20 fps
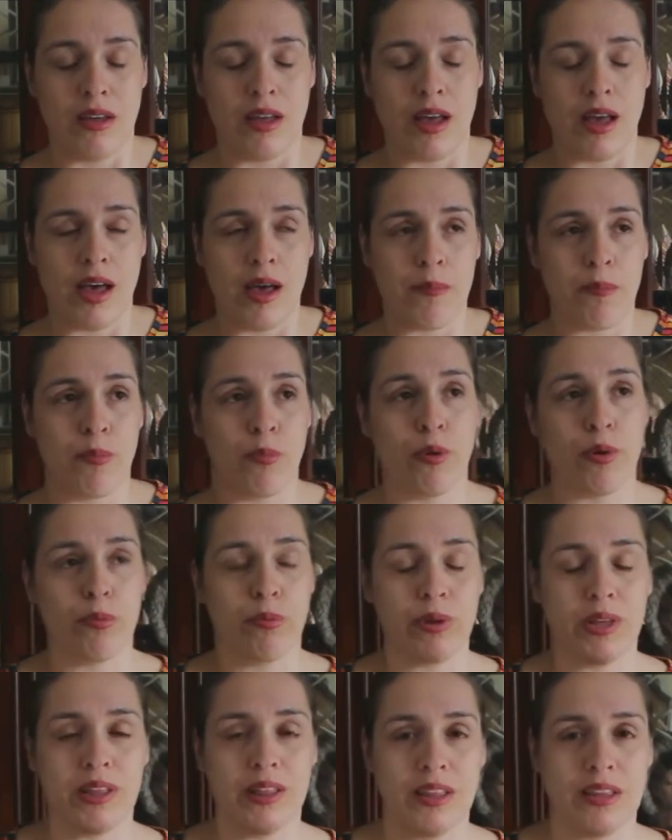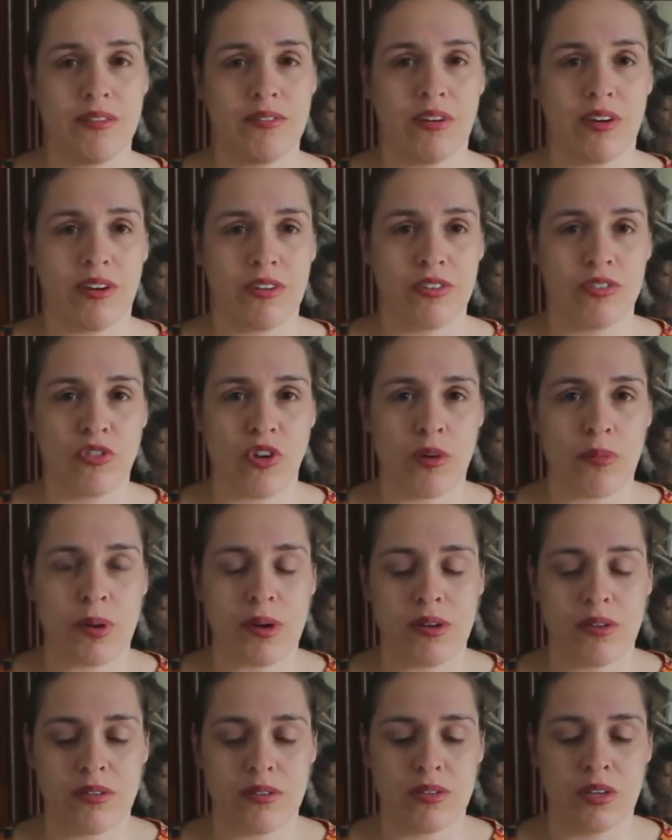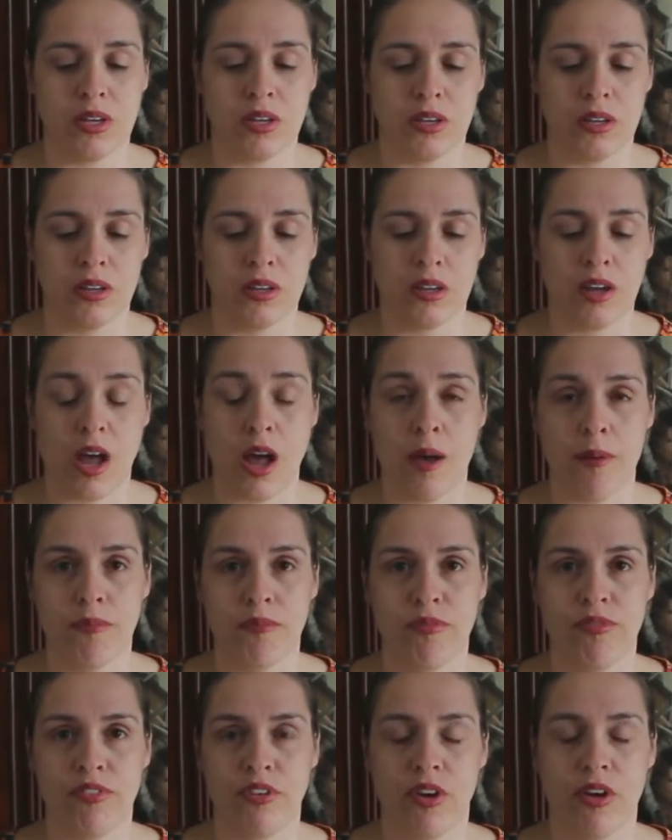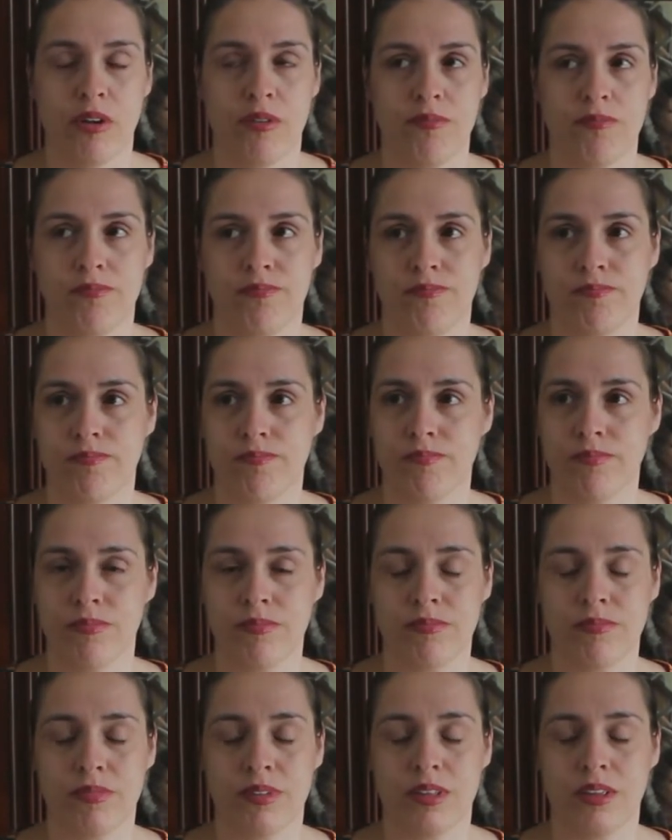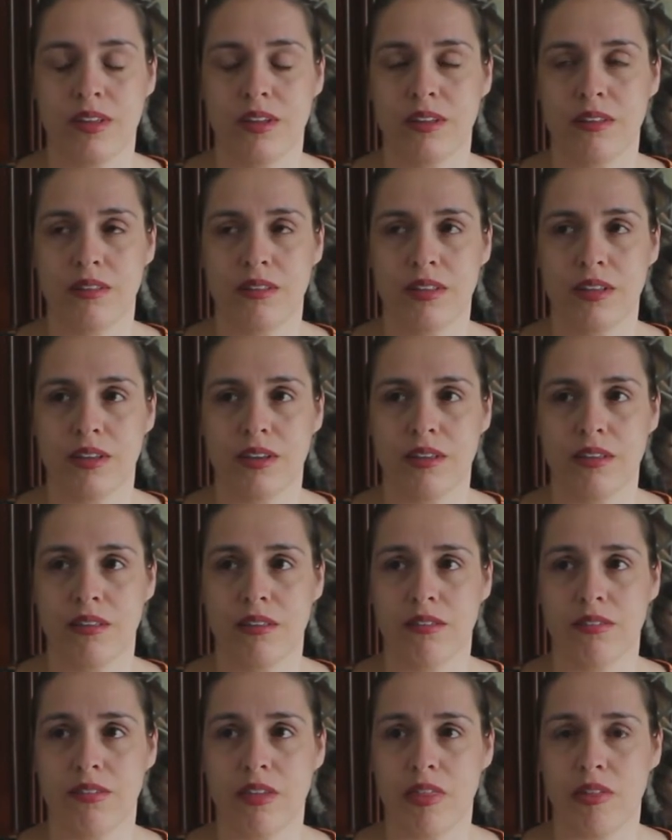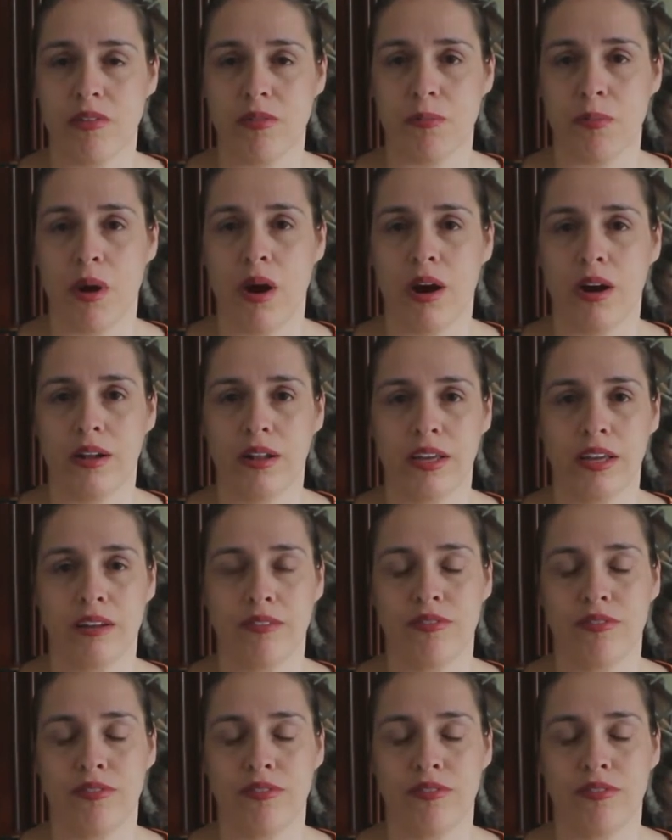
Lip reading: up where we live, our strawberries come from the southern part, like in